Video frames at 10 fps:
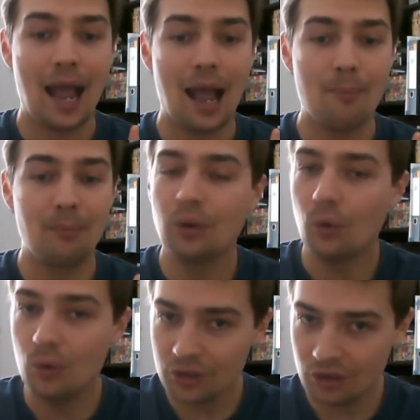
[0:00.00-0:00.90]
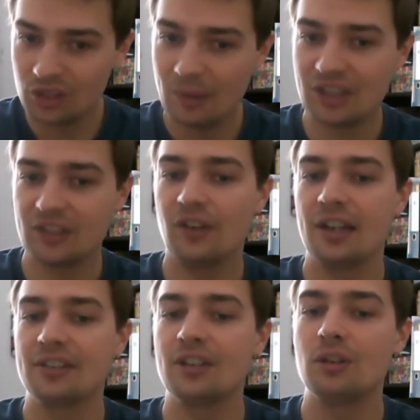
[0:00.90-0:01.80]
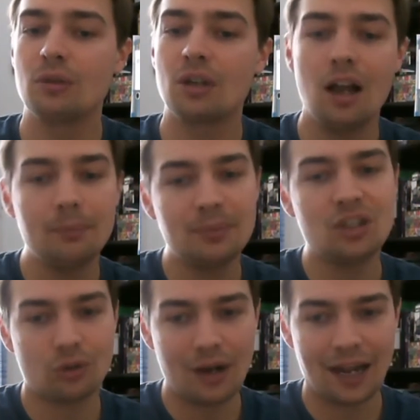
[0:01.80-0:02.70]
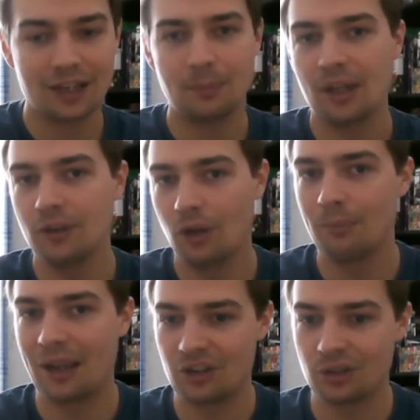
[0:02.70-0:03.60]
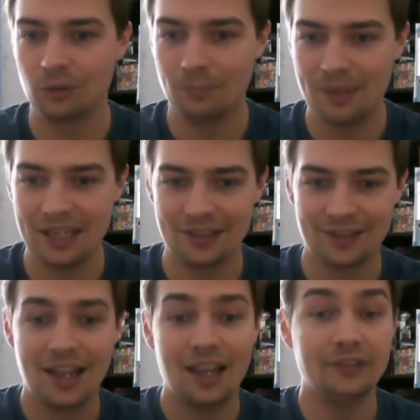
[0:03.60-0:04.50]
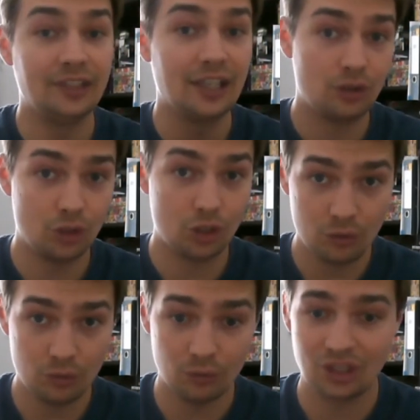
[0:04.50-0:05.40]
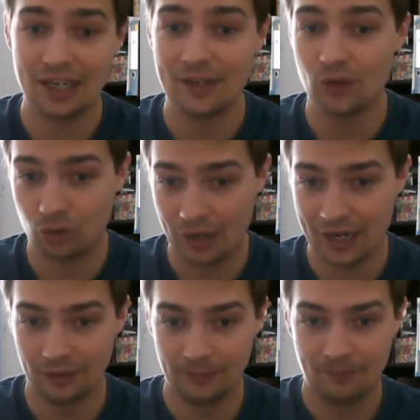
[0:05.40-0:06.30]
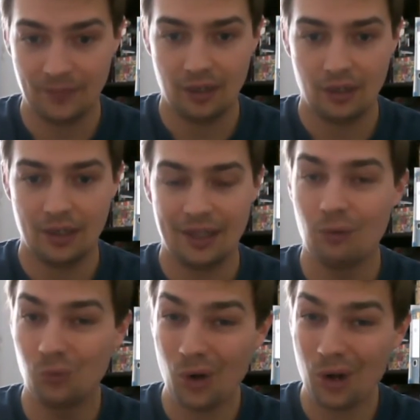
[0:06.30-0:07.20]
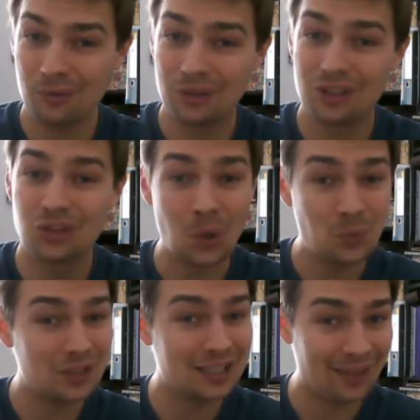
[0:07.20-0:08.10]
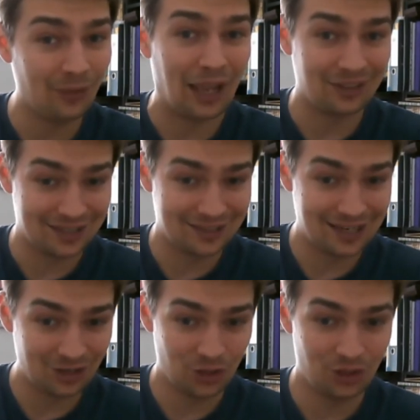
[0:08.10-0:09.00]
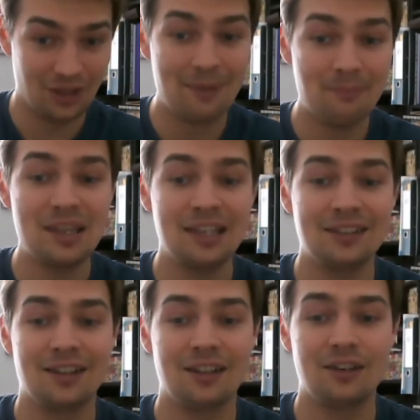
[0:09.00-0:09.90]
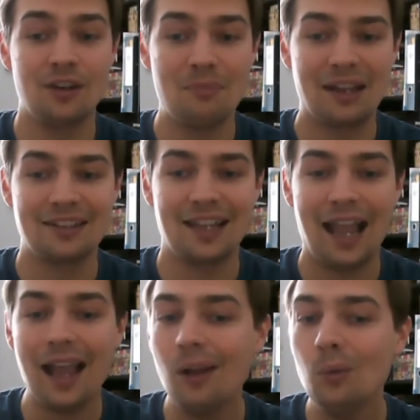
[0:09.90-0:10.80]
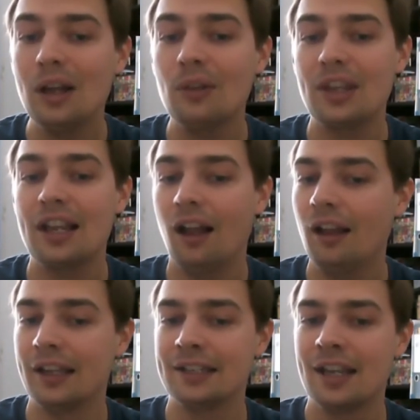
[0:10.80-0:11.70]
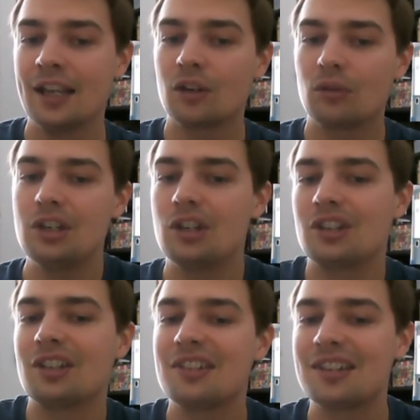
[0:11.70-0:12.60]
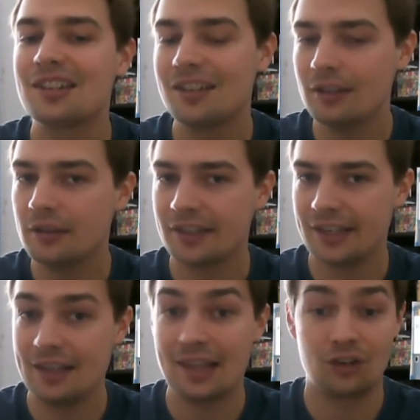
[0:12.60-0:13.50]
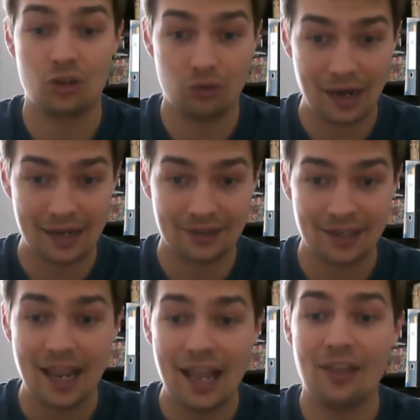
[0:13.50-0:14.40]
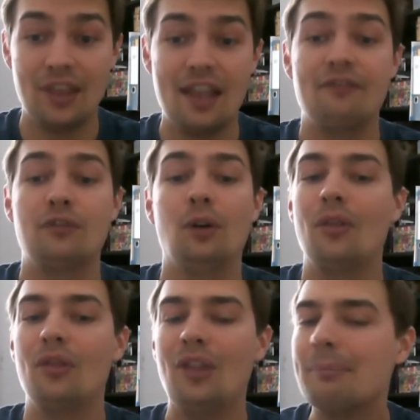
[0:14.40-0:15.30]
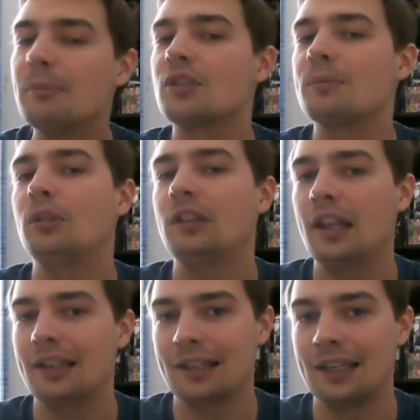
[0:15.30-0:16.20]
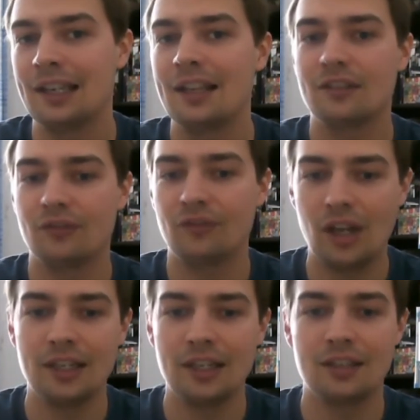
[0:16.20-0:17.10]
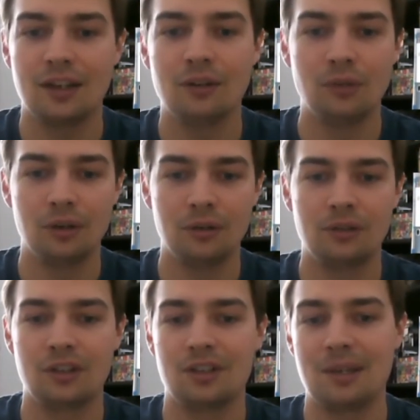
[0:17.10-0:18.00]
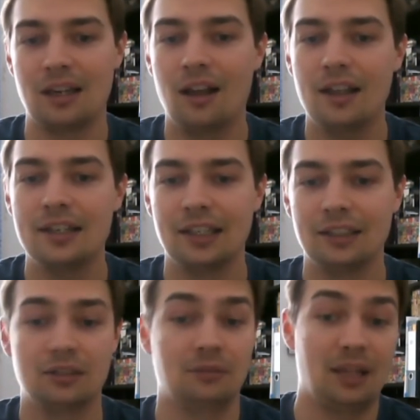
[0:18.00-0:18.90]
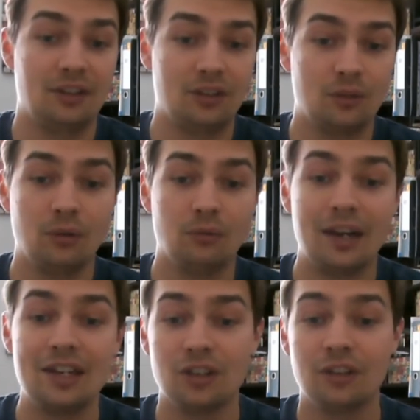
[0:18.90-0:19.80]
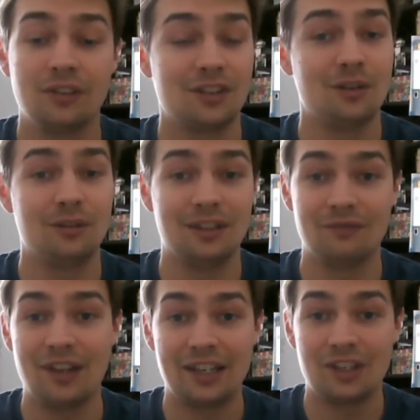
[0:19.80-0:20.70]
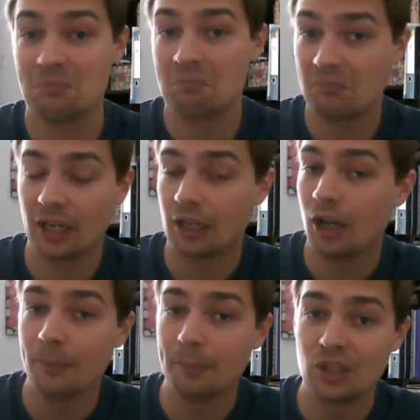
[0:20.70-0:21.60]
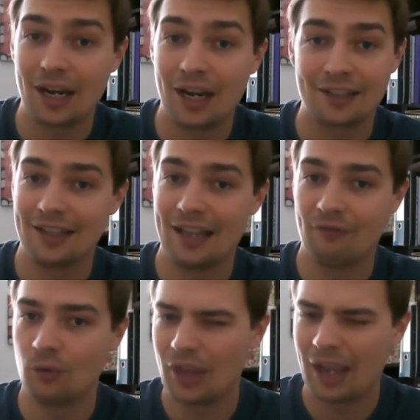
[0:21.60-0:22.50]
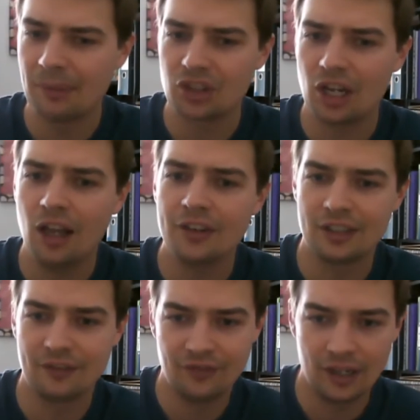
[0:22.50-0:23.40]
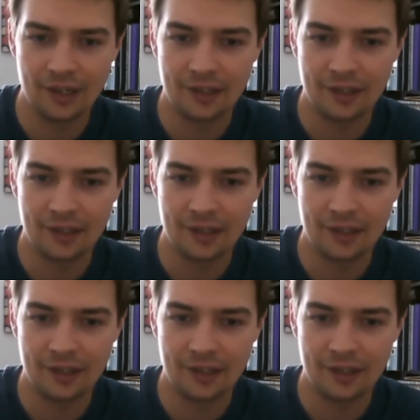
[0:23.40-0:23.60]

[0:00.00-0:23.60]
but it also specifies that you can't be tracked by non-magical means unless you choose to leave a trail. Now, rogues don't get that distinction. That means that no matter how well they hide, creatures can still see their tracks and therefore are that much more likely to find a rogue that's been hiding compared to a ranger that's using Vanish that can't be tracked and therefore that much harder to find.